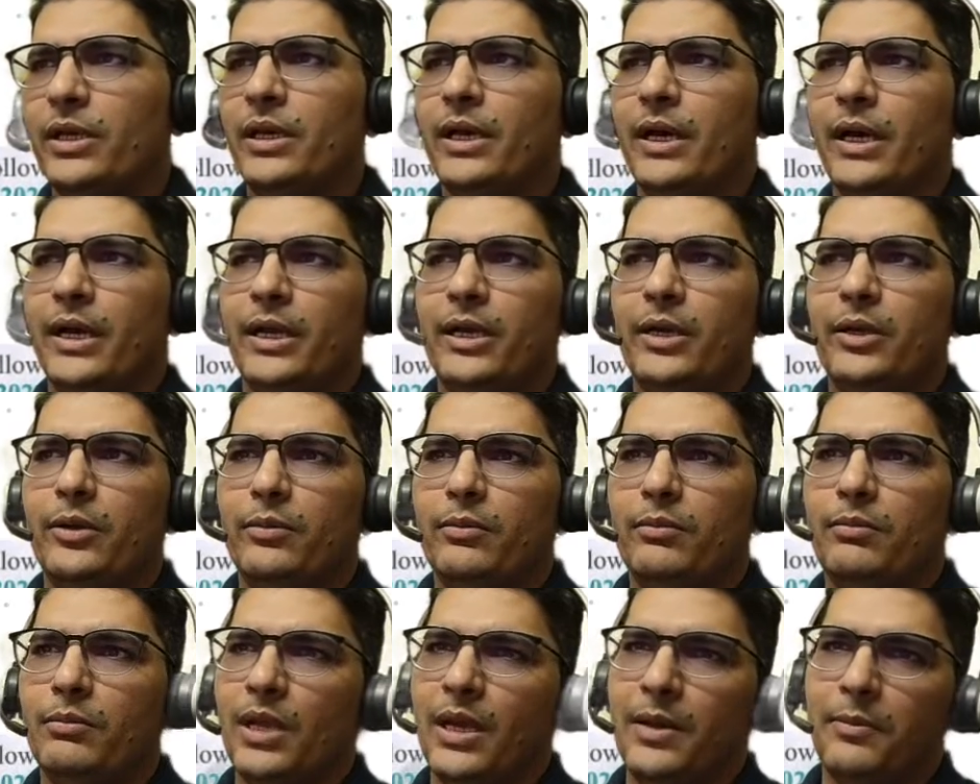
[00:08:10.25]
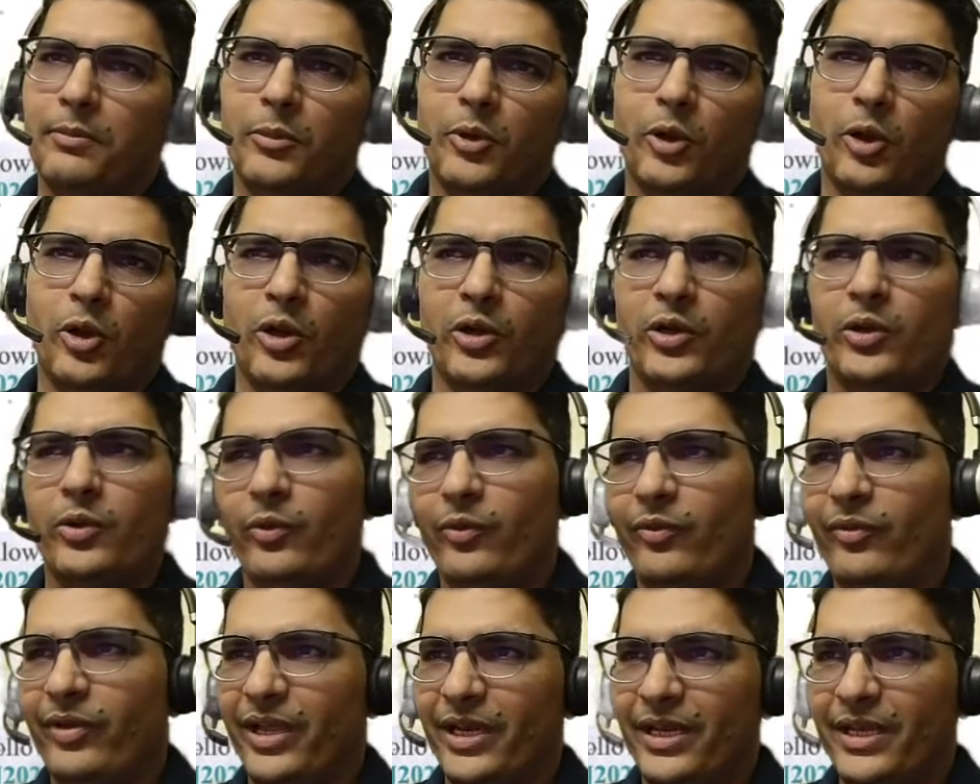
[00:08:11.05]
I am not
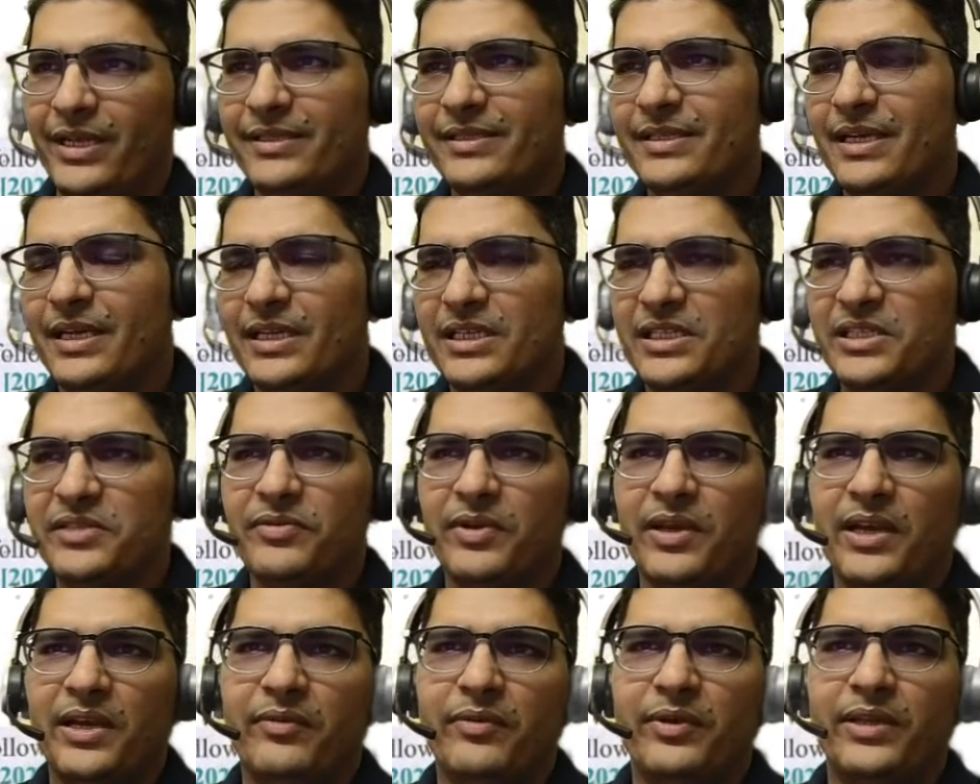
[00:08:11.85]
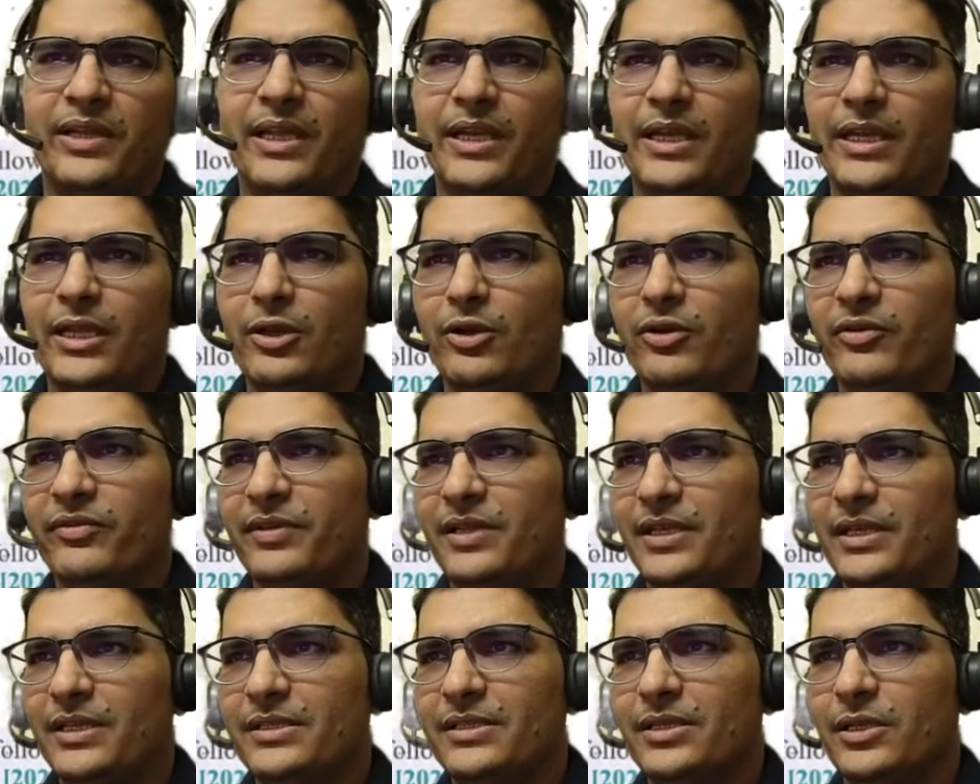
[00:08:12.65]
very satisfied with any of
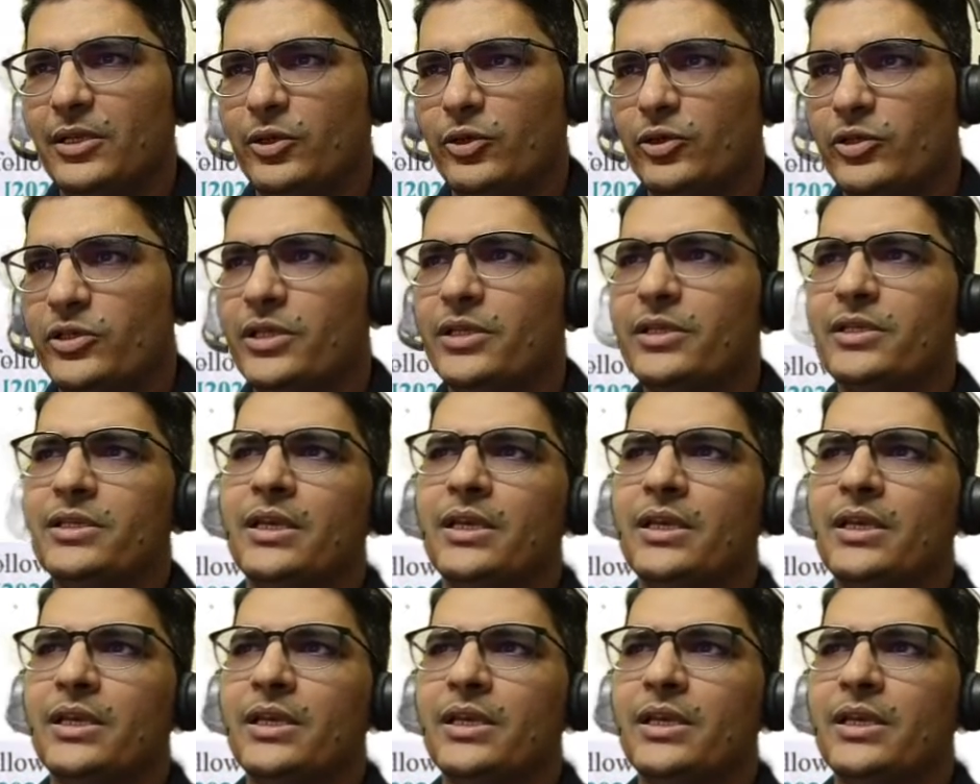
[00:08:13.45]
these solutions.